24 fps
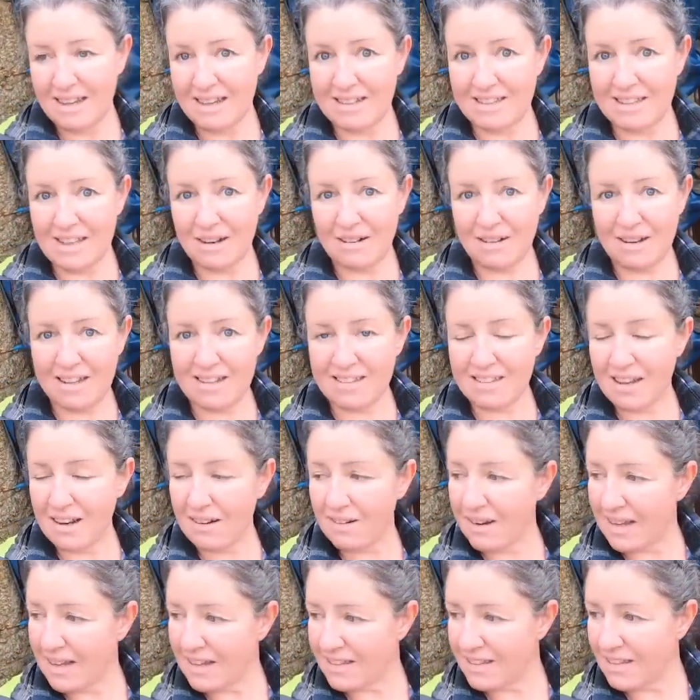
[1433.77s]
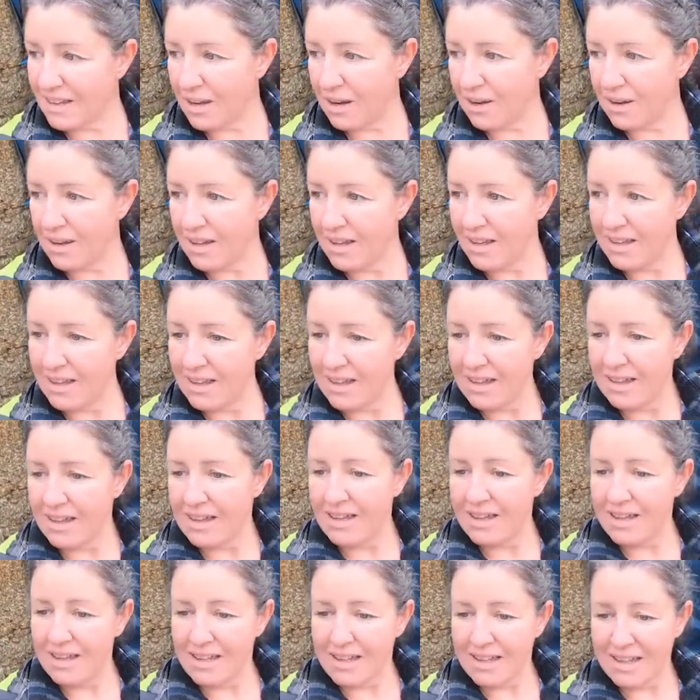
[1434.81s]
etc., etc. So
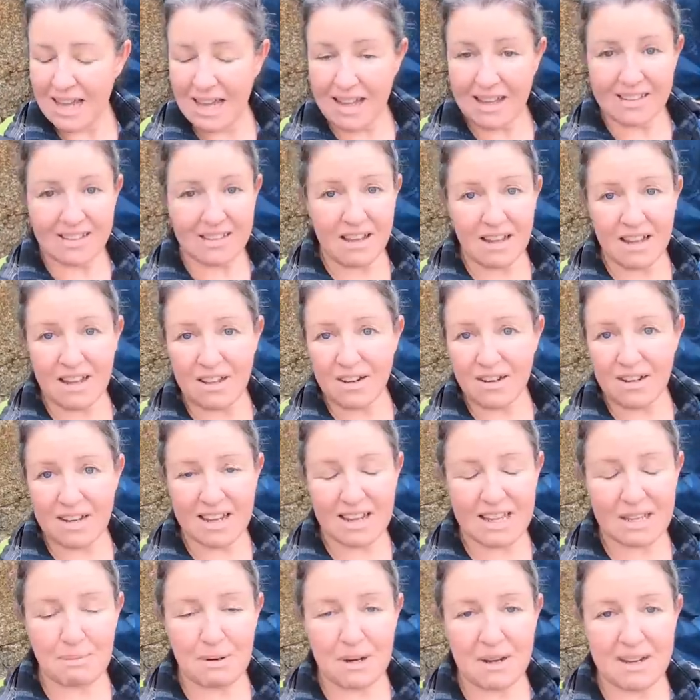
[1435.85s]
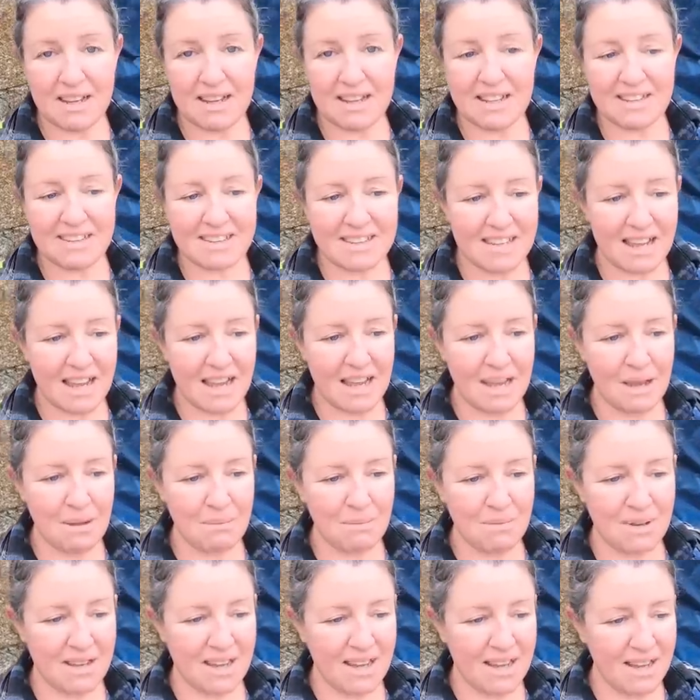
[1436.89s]
yeah, it's all a learning experience.
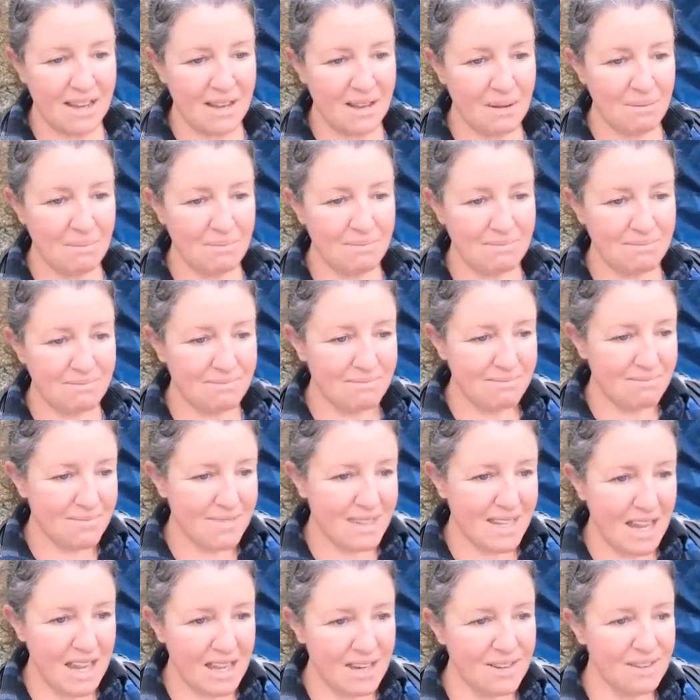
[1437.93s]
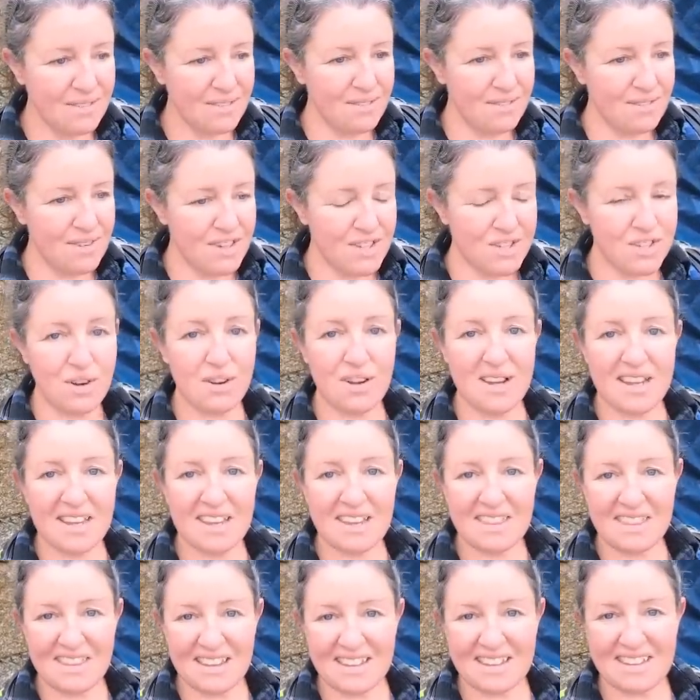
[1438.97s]
I'm kind of
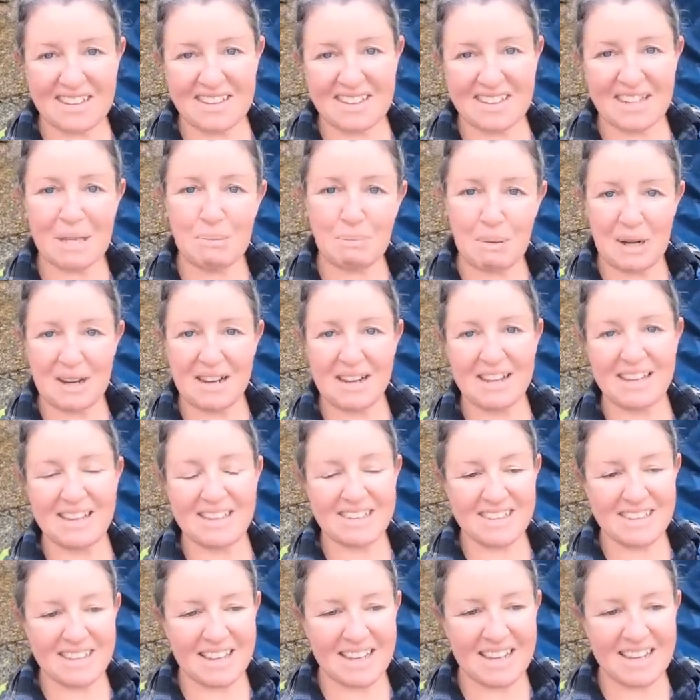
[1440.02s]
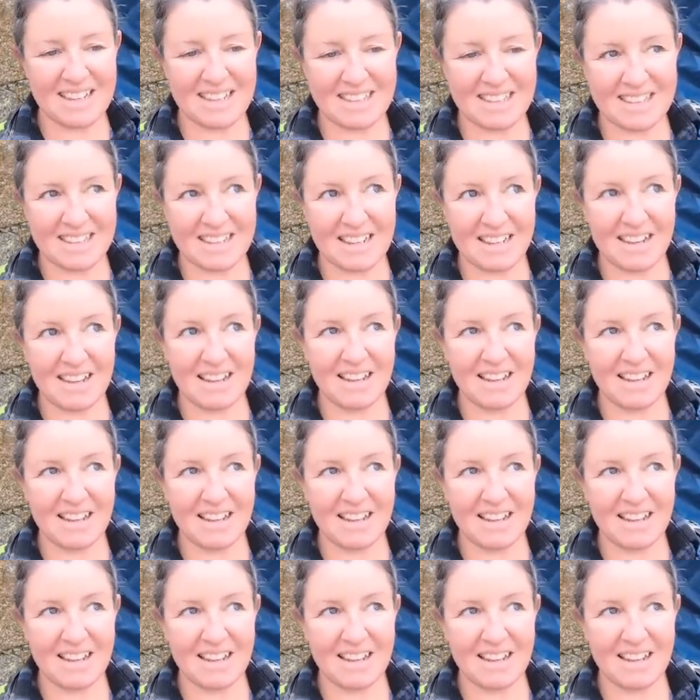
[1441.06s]
enjoying this experience. It's